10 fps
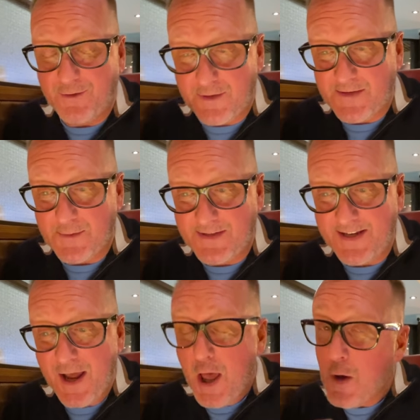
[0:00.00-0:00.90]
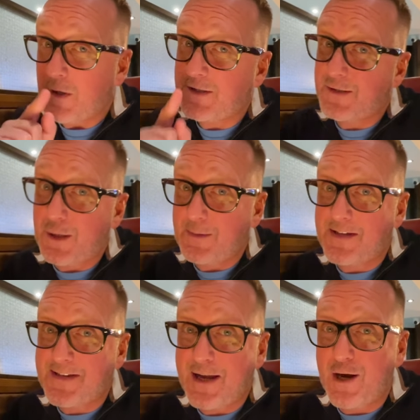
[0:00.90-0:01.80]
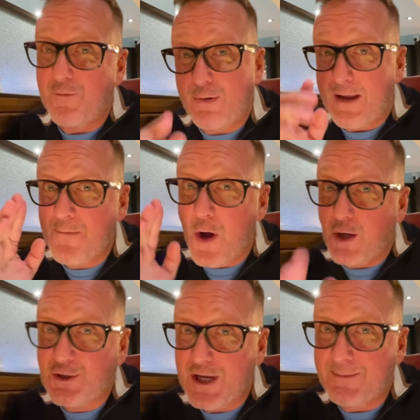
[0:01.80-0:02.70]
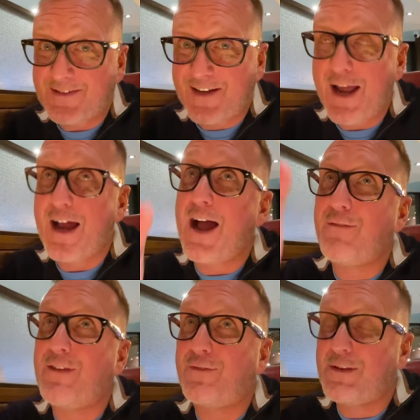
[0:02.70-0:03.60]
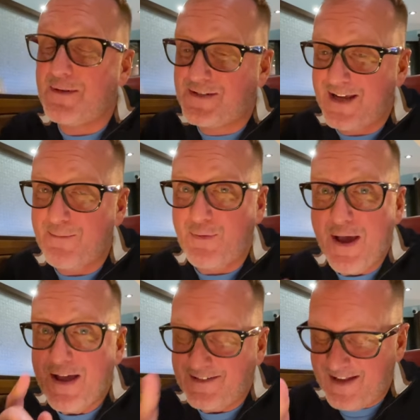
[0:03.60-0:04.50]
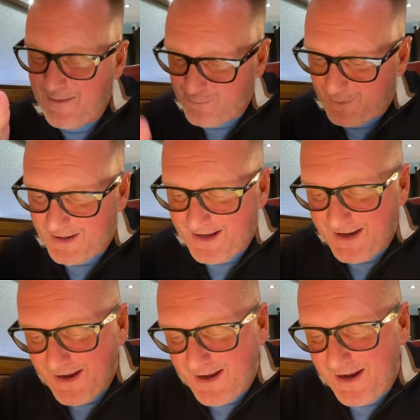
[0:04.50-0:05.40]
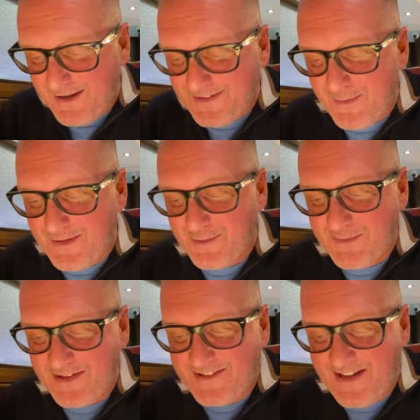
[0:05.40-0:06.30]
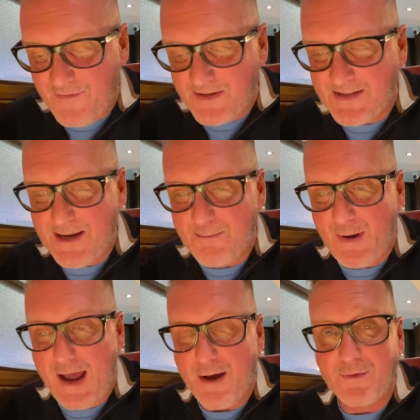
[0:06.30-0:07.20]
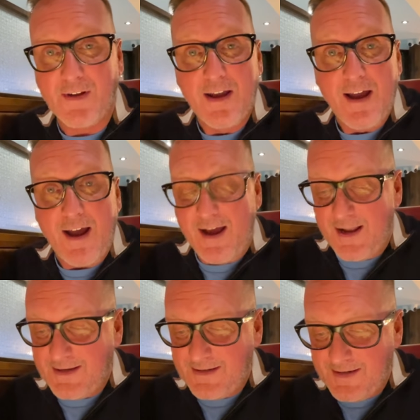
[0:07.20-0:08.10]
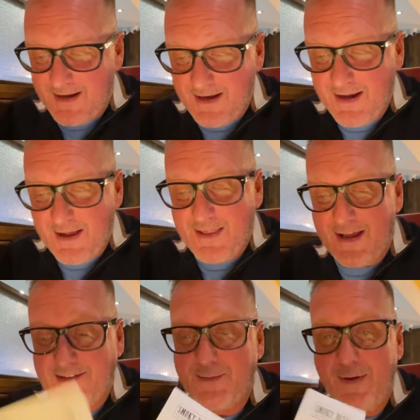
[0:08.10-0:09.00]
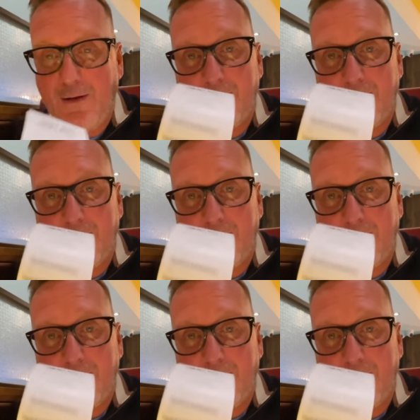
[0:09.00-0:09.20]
gratuity, which I told him to take off, but I'm not a cheapskate. I have left him a tip separately, so it comes to £17. And there's the bill.